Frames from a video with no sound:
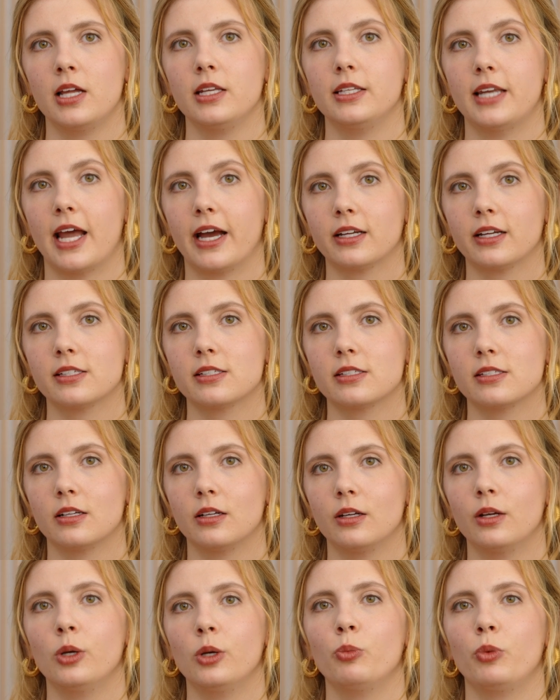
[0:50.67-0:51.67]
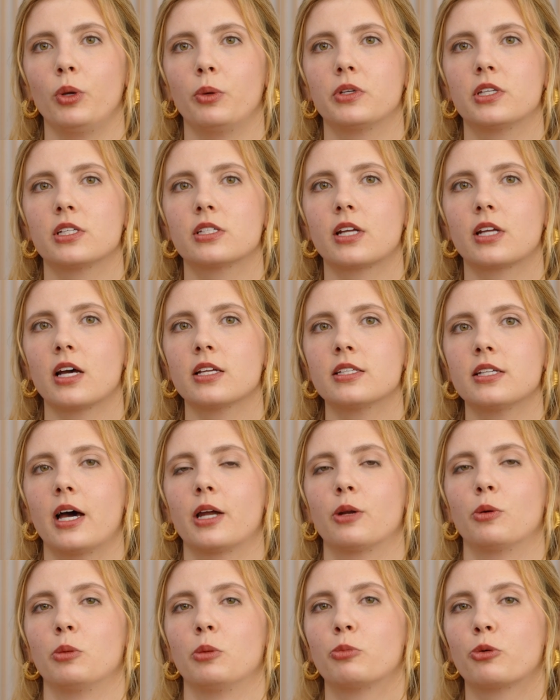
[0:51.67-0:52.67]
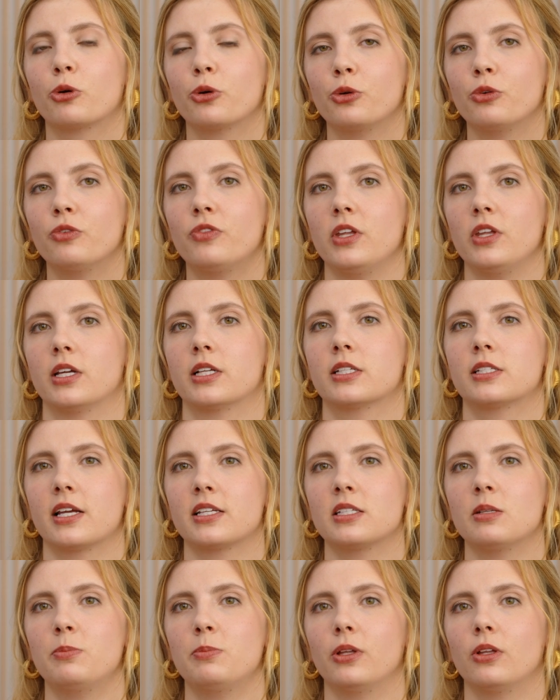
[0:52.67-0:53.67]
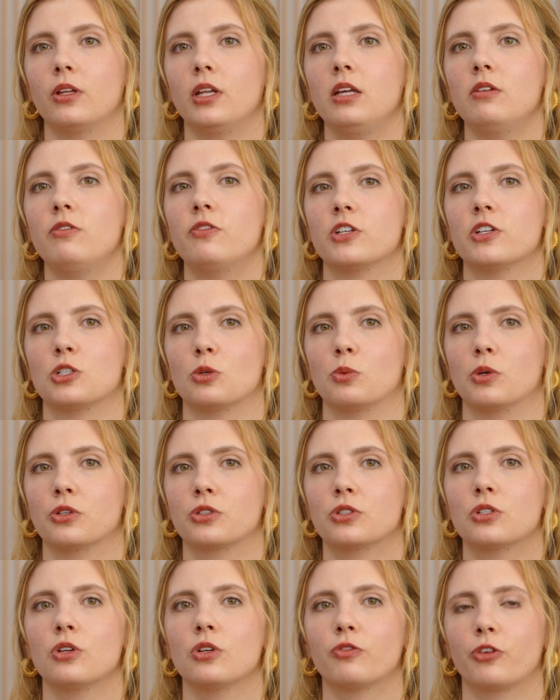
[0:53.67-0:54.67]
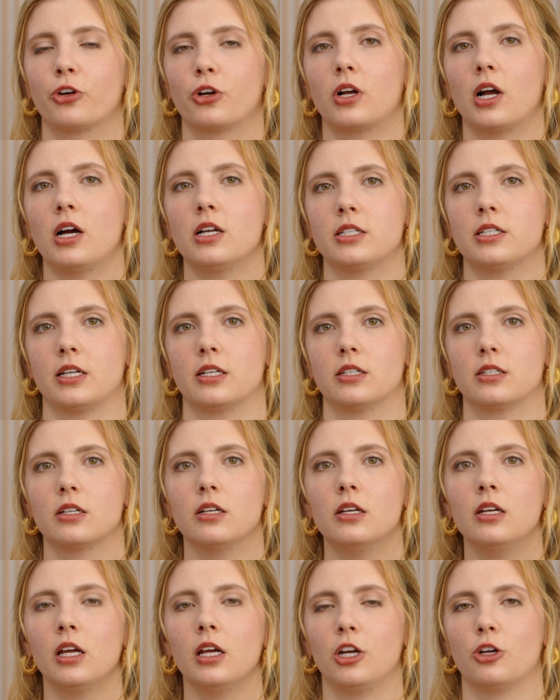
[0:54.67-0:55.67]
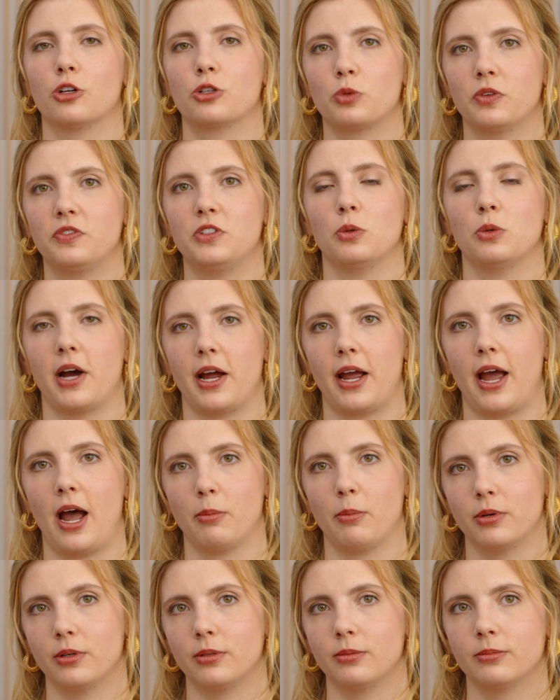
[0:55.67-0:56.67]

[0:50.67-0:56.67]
Next, we will discuss how to improve the accessibility visuals for your content in your SwiftUI app.